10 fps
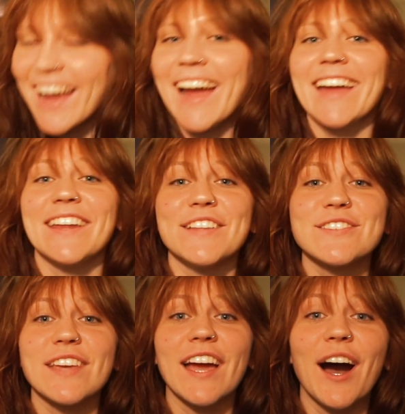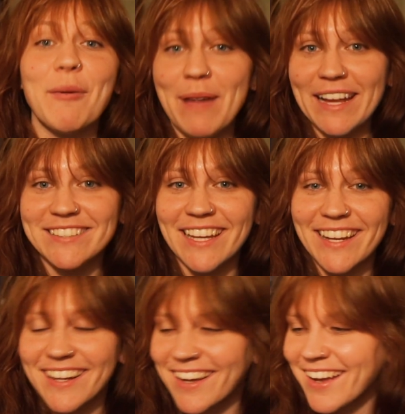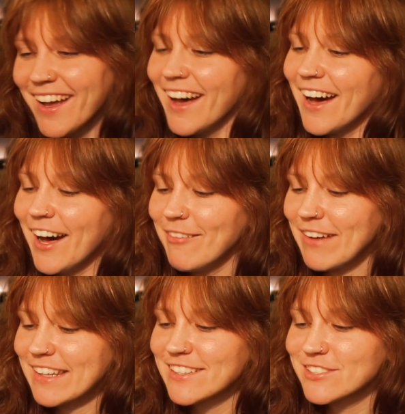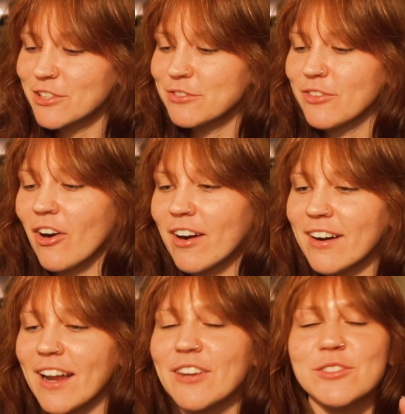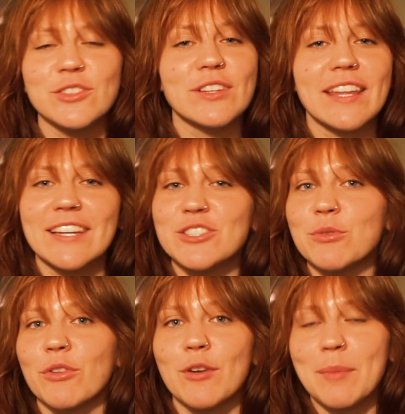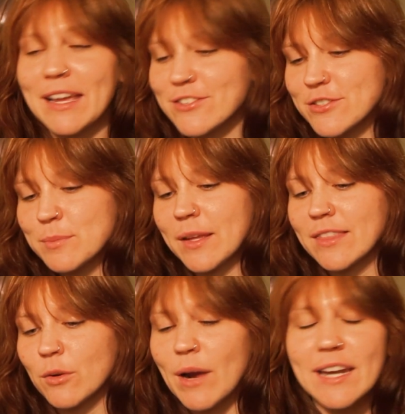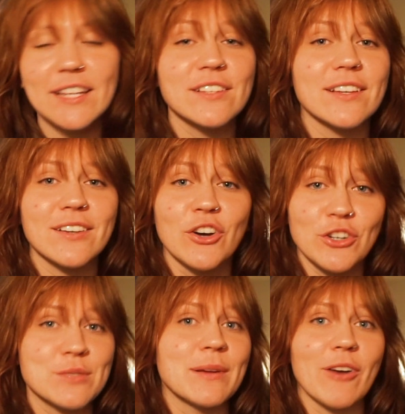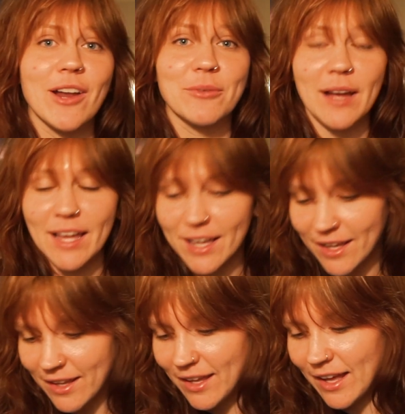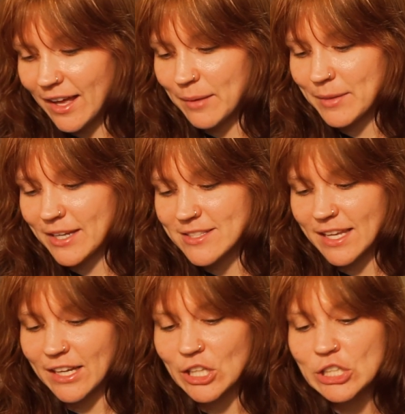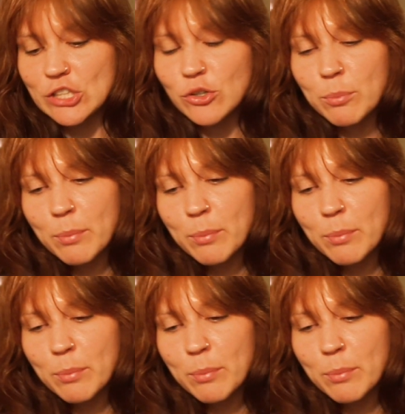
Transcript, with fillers: and it's amazing. Um, at least so far. I know it's only like two or three pages, but the writing hooked me right away. Um, it's like a little